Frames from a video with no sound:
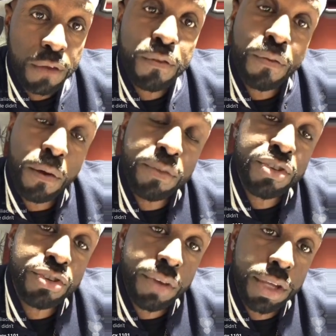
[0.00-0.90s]
if you're from the
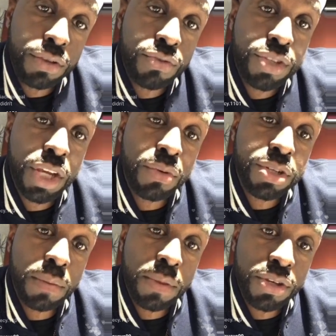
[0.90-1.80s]
street, you deal
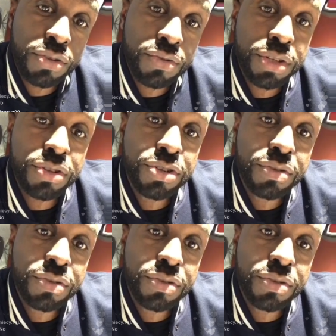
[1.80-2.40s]
with your issues in the